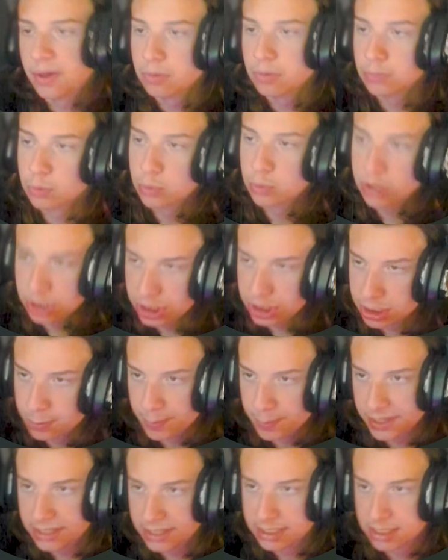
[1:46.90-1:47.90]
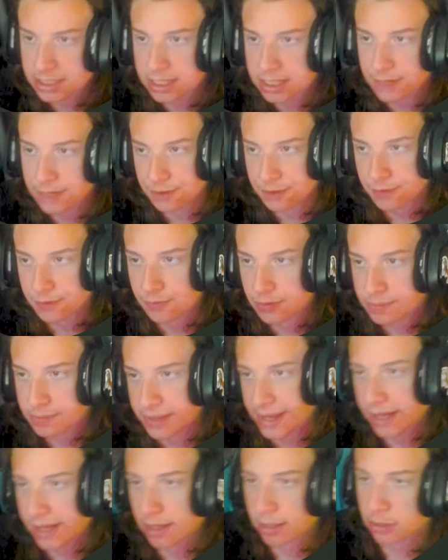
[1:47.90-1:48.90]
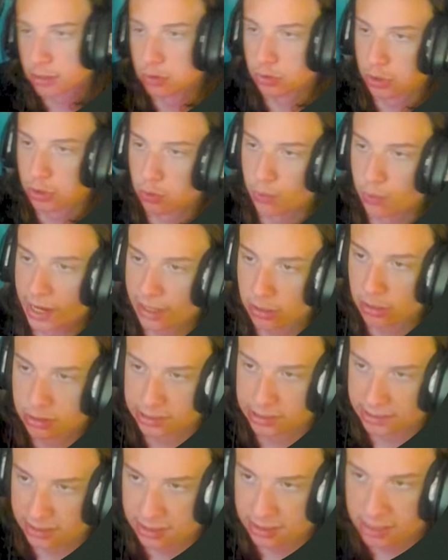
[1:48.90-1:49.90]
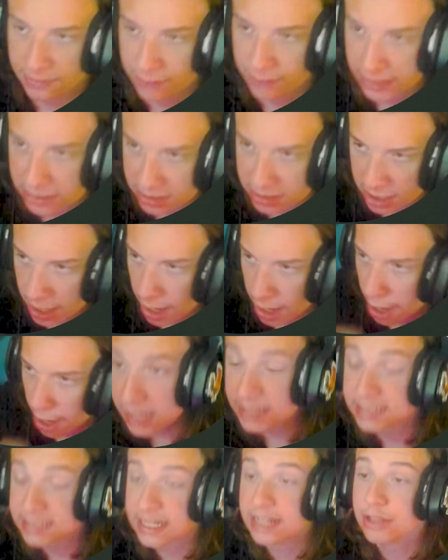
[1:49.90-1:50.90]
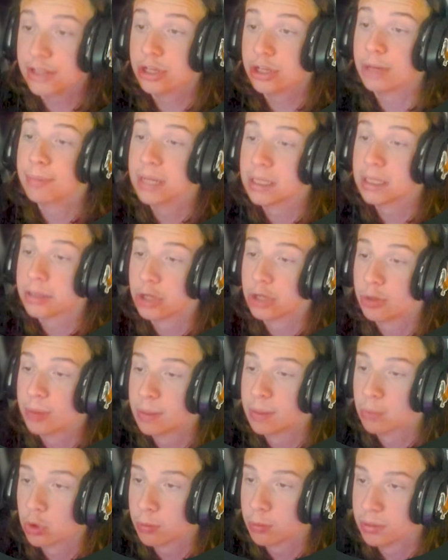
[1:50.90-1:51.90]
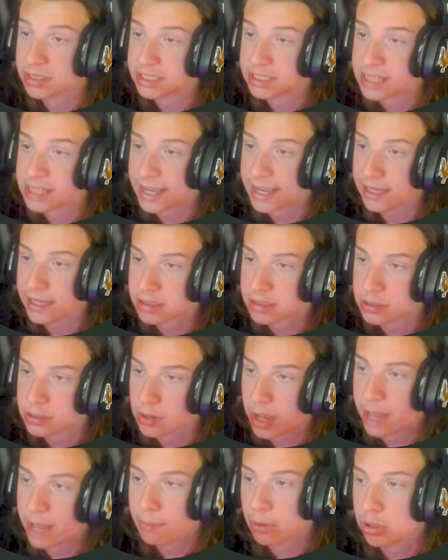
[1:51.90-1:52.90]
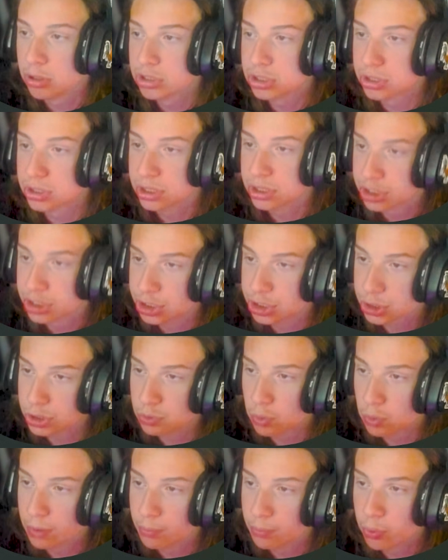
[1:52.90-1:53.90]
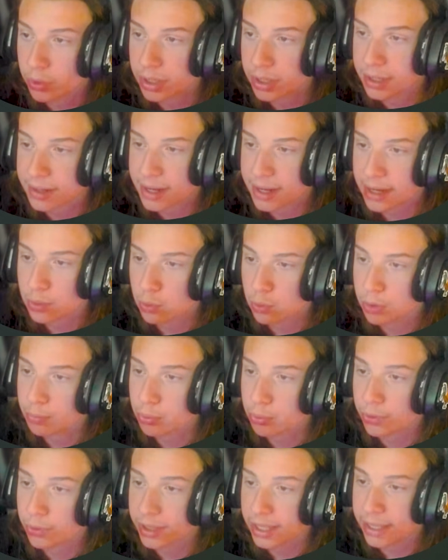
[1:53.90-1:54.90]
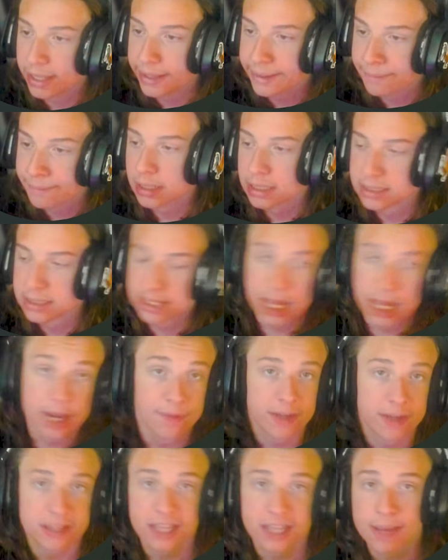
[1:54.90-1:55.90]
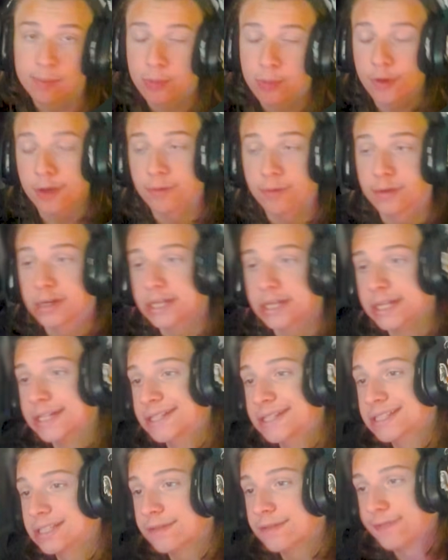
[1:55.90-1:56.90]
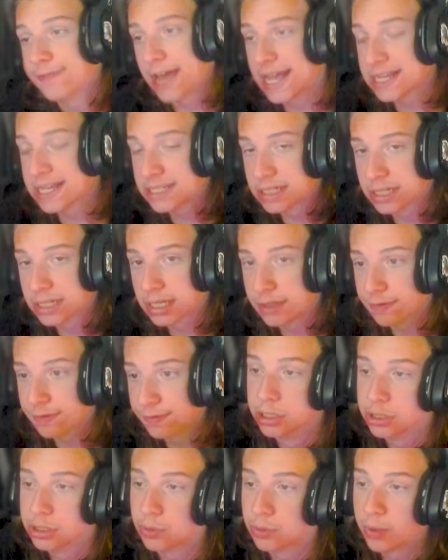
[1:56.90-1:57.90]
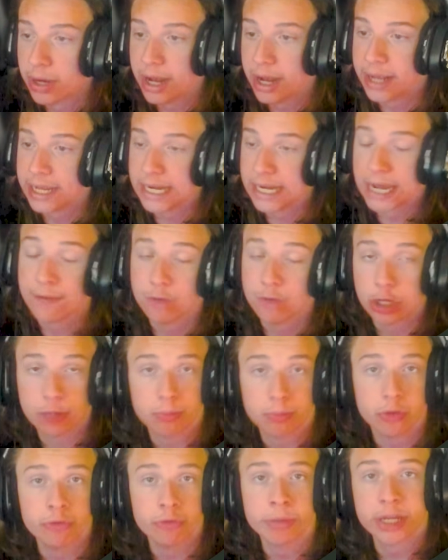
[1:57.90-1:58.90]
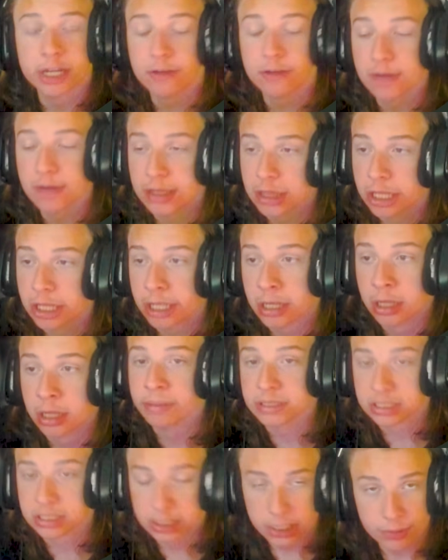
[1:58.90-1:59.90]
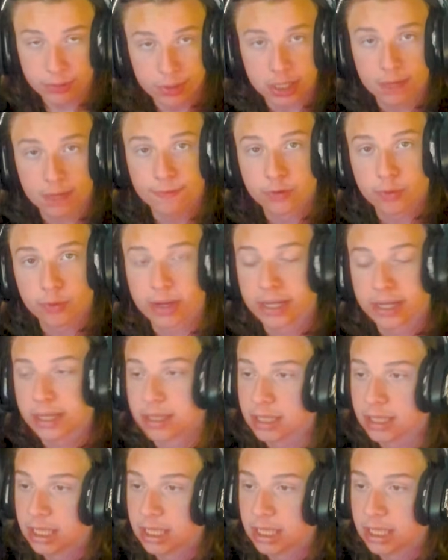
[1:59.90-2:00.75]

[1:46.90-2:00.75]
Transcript: Now, what just makes this different from like the regular sensitivities is that you can be a little bit more precise. So I personally just used 1.9, 1.8. It's kind of at that point where it's fast enough to where I can have good movement and everything, but slow enough to where I can